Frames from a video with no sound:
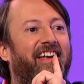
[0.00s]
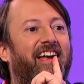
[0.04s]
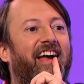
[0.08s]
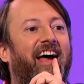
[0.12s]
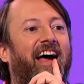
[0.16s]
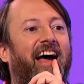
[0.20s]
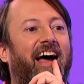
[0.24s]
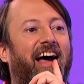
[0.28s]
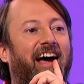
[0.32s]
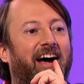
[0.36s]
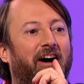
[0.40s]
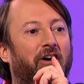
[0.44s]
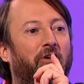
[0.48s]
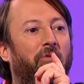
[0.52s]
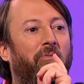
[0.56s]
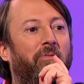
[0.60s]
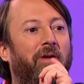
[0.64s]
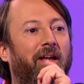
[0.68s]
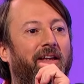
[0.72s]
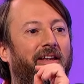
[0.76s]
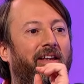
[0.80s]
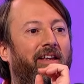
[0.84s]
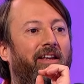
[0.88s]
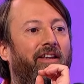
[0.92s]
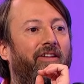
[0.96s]
How
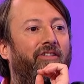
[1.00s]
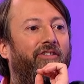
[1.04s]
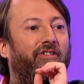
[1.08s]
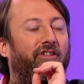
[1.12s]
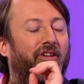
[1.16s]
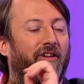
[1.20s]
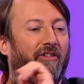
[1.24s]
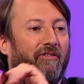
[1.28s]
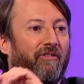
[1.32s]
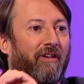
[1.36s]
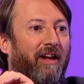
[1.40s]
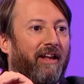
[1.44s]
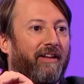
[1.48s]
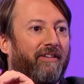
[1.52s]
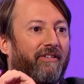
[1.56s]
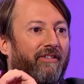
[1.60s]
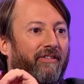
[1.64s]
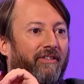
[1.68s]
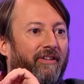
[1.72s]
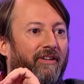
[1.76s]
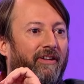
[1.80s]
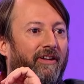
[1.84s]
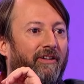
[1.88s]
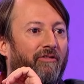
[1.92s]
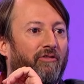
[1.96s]
many cigarettes
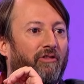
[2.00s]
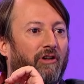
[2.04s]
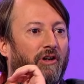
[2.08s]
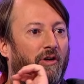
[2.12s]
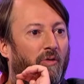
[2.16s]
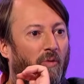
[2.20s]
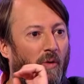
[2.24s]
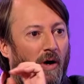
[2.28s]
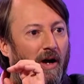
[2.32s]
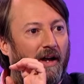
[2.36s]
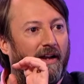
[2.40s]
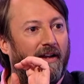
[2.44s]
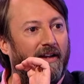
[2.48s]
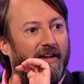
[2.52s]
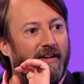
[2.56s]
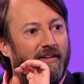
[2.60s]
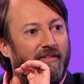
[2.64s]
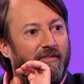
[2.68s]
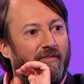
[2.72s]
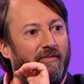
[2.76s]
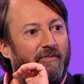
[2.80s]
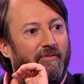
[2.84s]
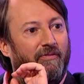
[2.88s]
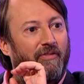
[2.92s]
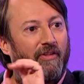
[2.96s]
did he require
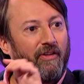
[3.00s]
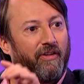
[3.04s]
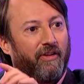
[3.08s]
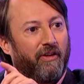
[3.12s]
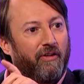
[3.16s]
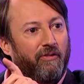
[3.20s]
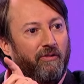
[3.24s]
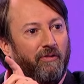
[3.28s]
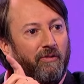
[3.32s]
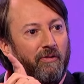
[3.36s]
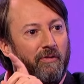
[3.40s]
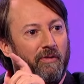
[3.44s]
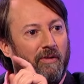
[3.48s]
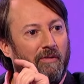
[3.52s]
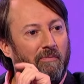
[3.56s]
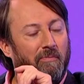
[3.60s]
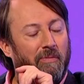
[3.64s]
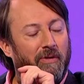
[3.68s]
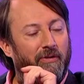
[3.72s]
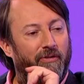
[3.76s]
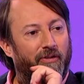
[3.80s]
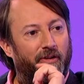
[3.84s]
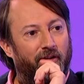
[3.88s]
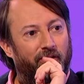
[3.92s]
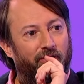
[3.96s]
for those
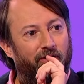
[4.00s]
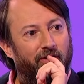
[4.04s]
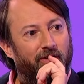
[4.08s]
biscuits?